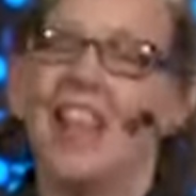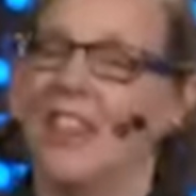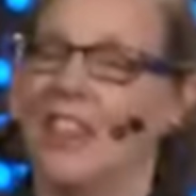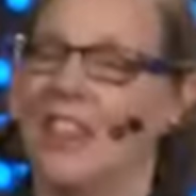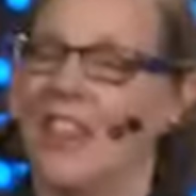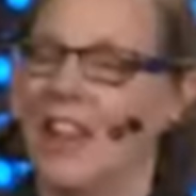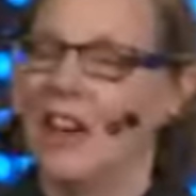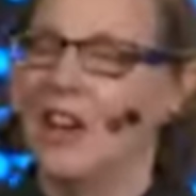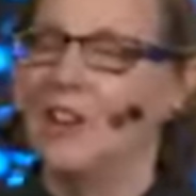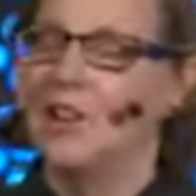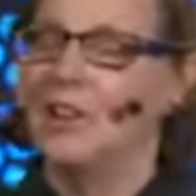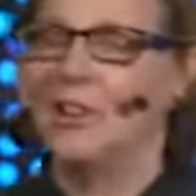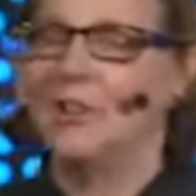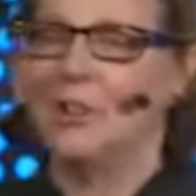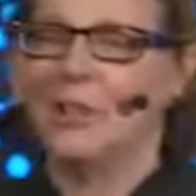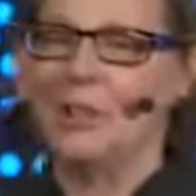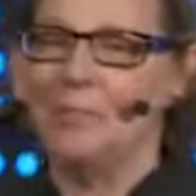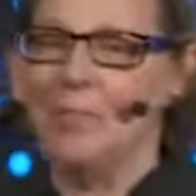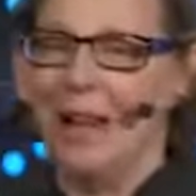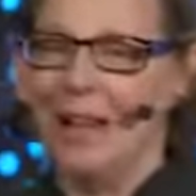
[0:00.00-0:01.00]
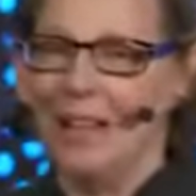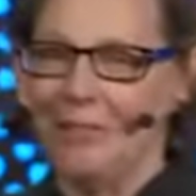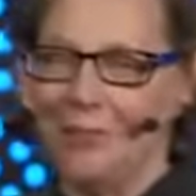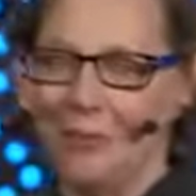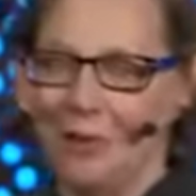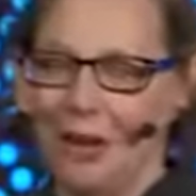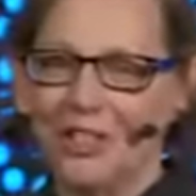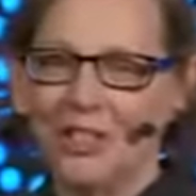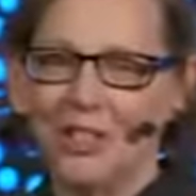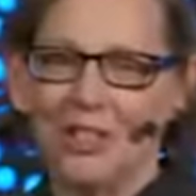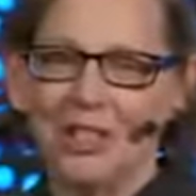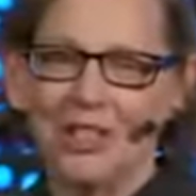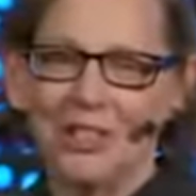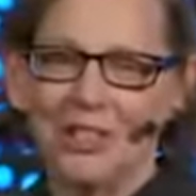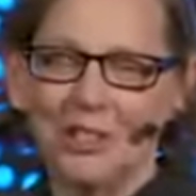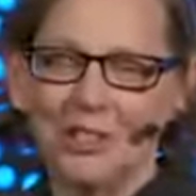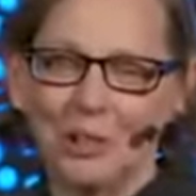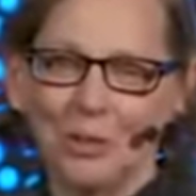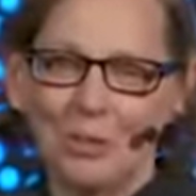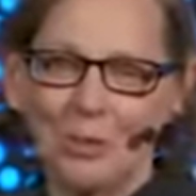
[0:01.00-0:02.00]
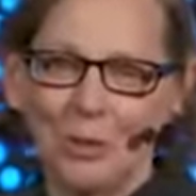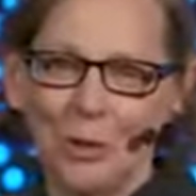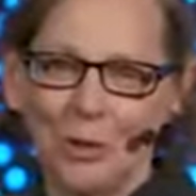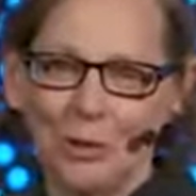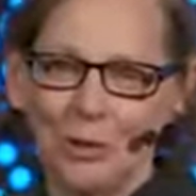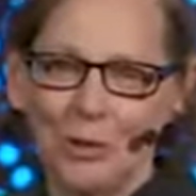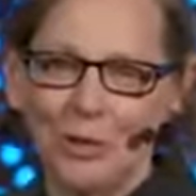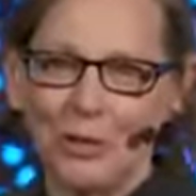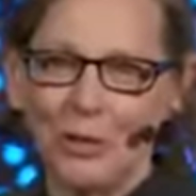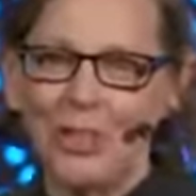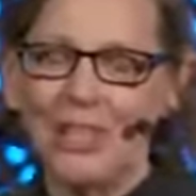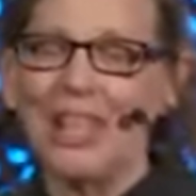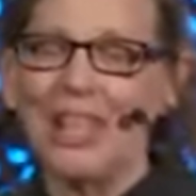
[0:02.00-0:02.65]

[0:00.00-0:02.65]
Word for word: There you can buy fresh seasonal produce